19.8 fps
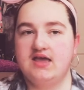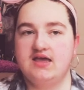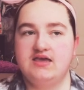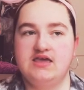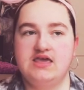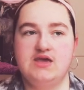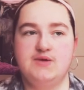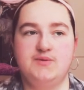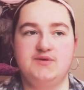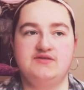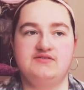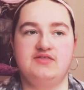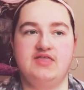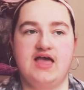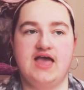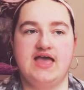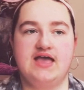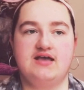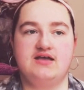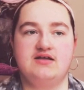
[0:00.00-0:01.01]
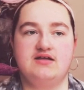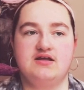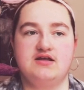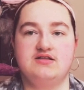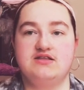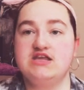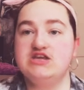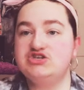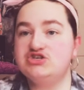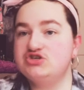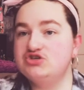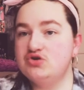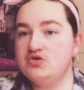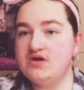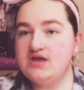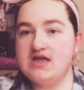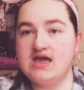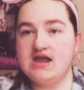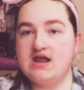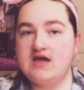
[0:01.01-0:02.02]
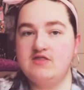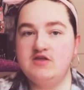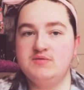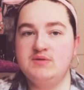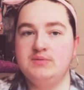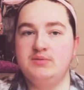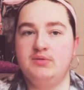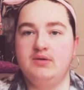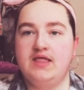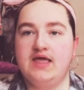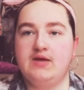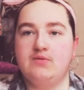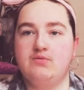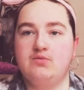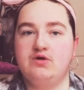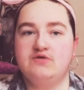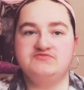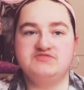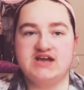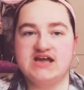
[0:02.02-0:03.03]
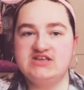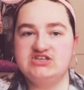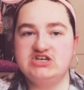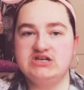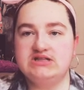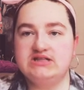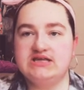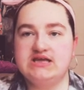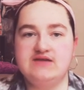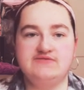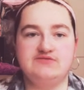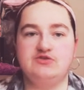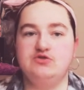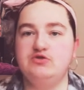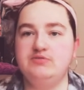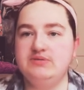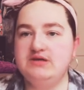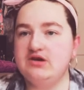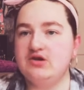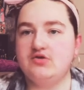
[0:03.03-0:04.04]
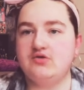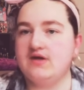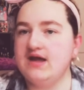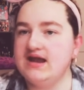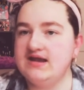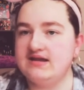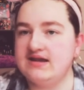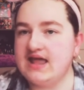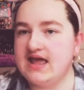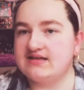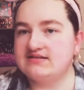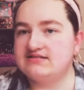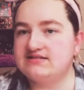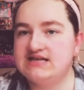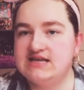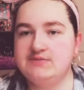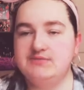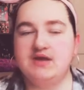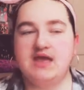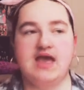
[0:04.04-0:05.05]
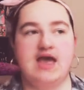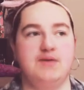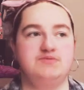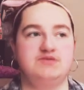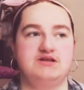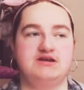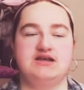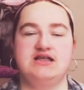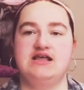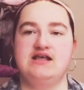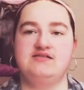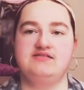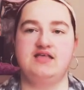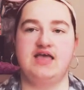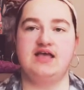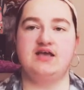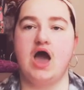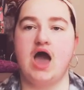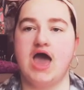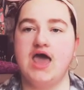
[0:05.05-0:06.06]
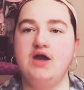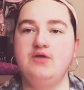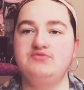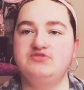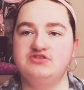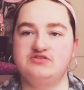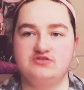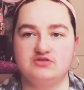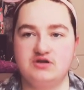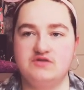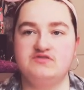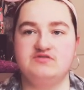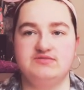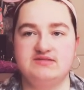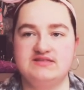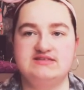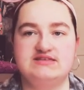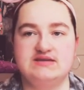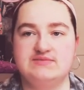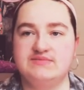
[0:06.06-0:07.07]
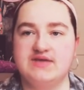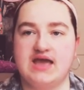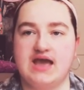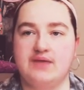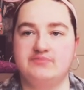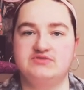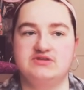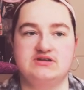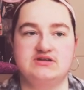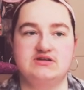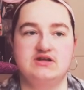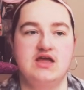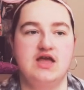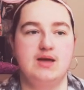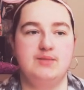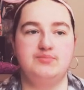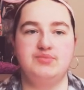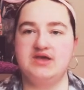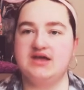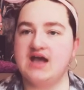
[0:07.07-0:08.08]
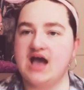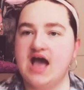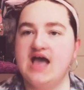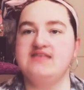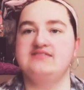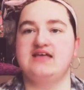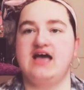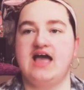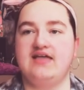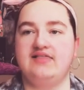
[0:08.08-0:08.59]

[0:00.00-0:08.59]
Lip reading: he was like, Nishinoya and other people were like, well, Daichi leaves, you would be a great next team captain. And he's like, I don't deserve to be the team captain because I